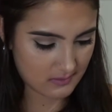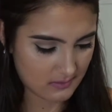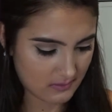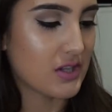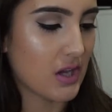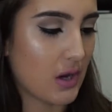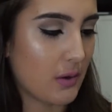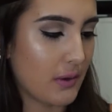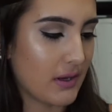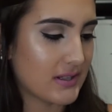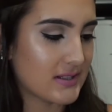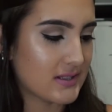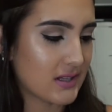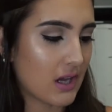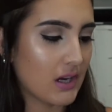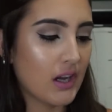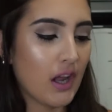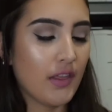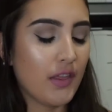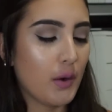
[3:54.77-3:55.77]
So it's
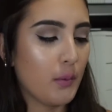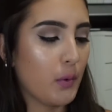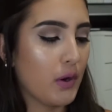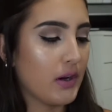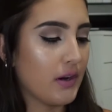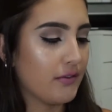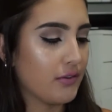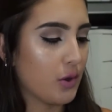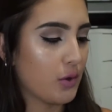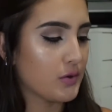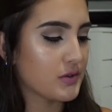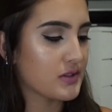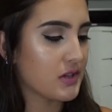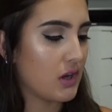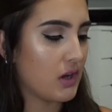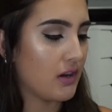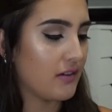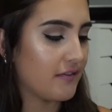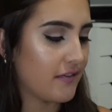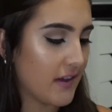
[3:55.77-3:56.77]
another one of those
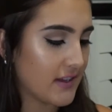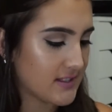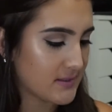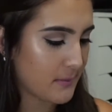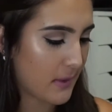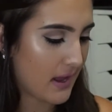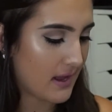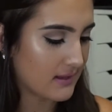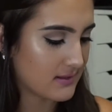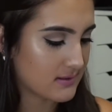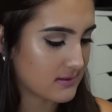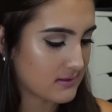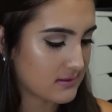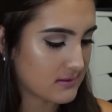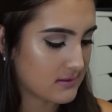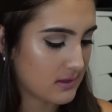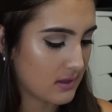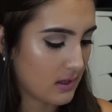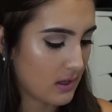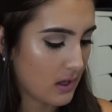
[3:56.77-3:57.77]
uh, face masks,
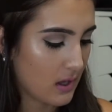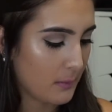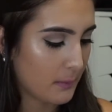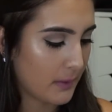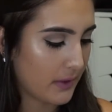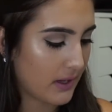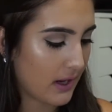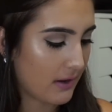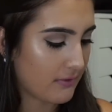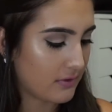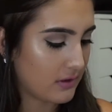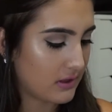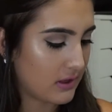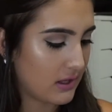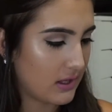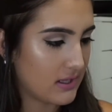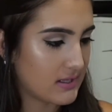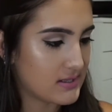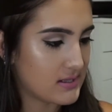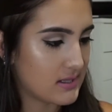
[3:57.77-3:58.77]
but
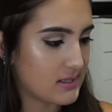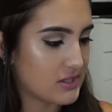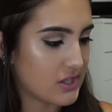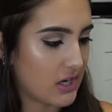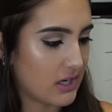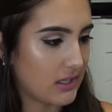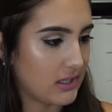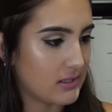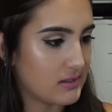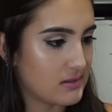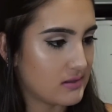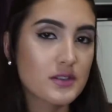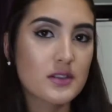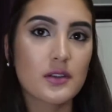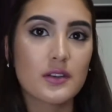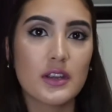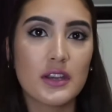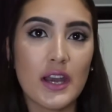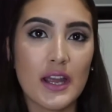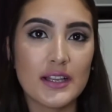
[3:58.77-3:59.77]
everything is in Chinese.
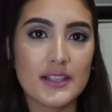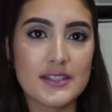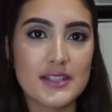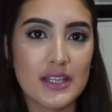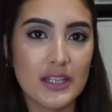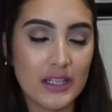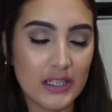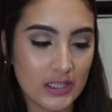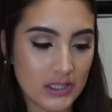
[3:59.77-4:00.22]
So the next thing